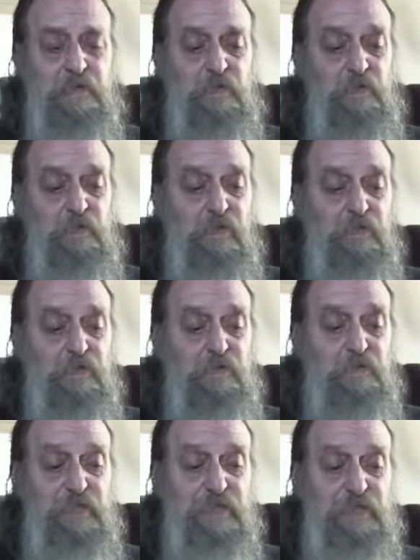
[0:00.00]
won't
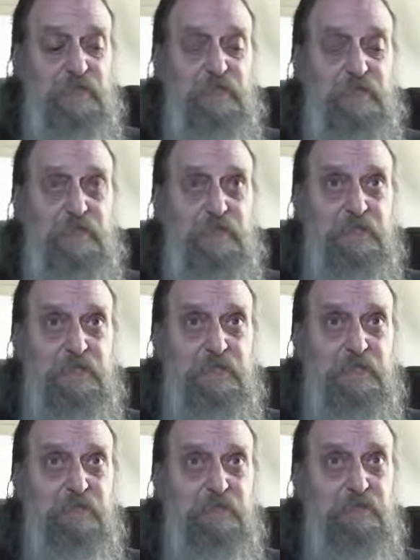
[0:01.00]
be uh,
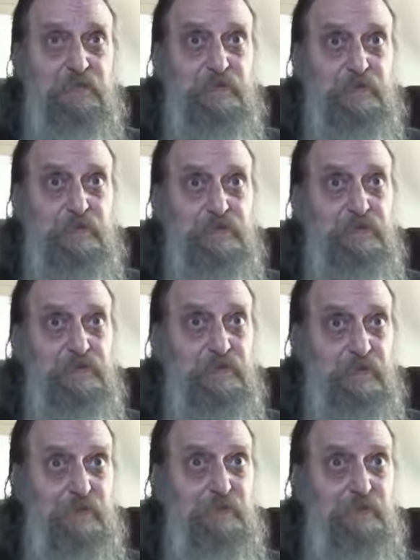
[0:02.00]
going through some
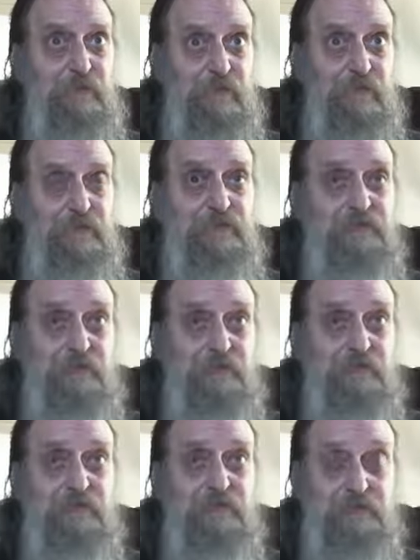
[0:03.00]

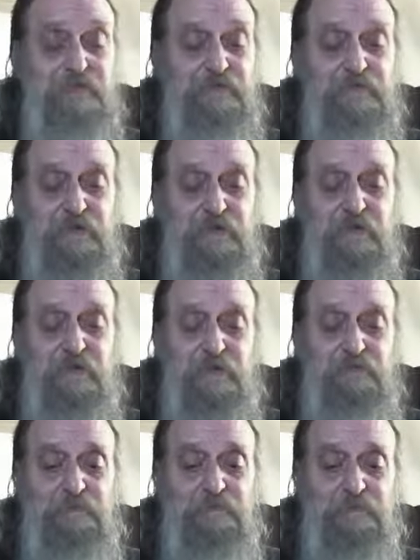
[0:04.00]
tribulations and stuff.
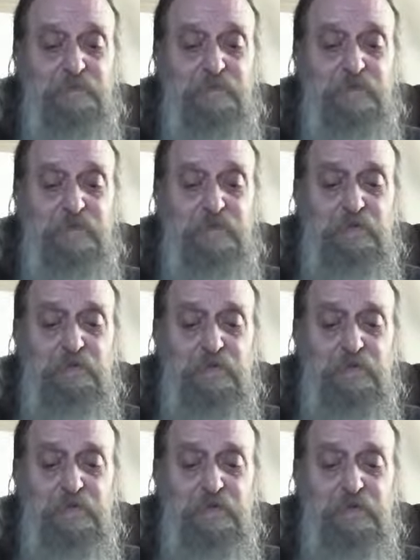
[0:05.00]
You know what I'm
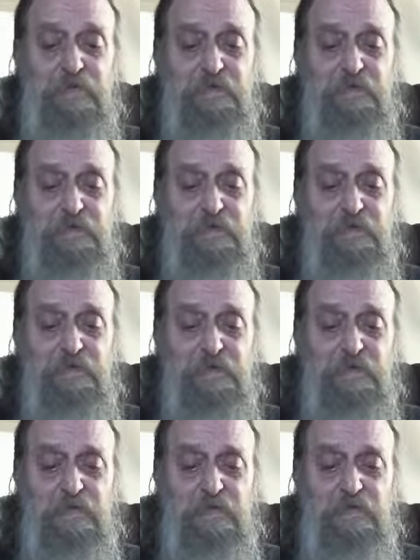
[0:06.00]
saying?
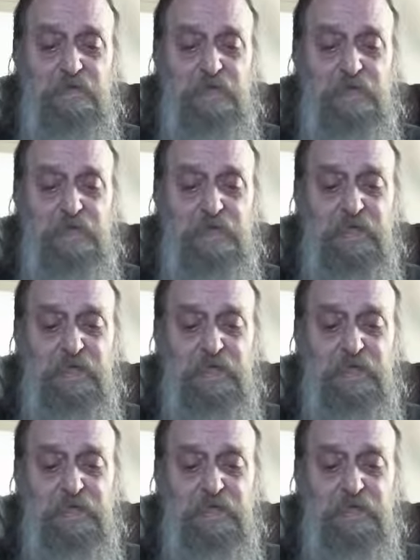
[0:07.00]

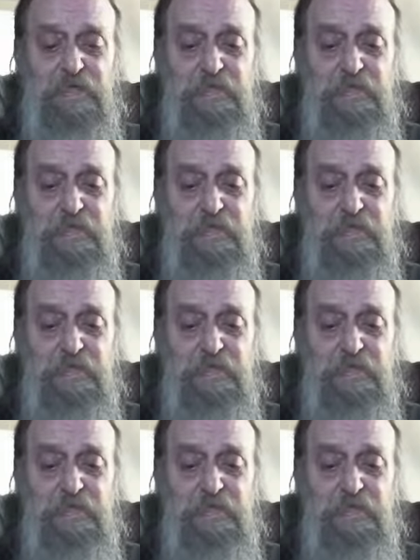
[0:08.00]
They